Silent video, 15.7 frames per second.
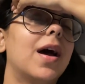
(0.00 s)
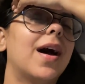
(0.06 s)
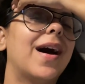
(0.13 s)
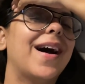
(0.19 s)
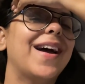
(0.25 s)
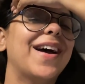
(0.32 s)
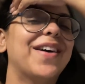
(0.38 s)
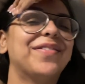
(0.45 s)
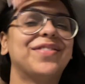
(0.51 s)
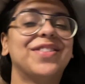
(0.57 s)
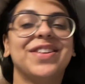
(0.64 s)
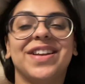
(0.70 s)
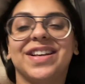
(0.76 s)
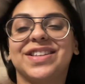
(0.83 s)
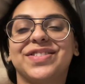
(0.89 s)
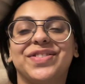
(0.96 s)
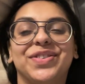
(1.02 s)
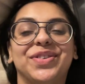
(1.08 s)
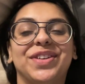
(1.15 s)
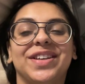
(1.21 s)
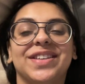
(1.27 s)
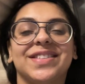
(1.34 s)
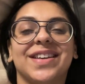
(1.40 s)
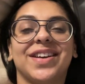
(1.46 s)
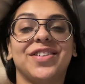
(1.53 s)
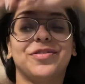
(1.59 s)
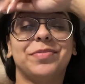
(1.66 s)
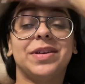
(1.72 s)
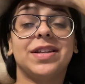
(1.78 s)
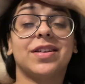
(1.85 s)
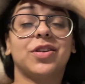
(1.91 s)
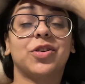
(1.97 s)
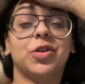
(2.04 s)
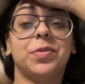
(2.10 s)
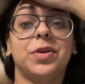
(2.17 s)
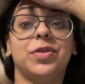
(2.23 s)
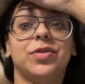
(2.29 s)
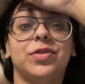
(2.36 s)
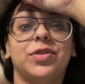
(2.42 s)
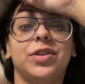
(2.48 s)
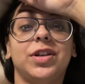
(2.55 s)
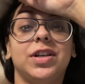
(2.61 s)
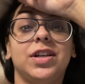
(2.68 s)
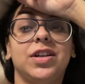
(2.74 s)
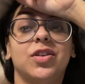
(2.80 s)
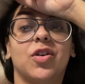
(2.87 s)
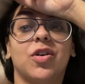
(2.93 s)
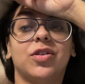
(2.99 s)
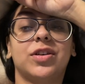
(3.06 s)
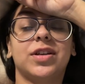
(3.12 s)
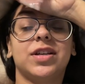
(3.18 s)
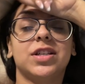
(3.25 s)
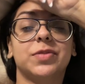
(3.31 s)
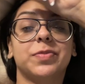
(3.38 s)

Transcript: I have the next 2 days ahead of me that are going to be really long days.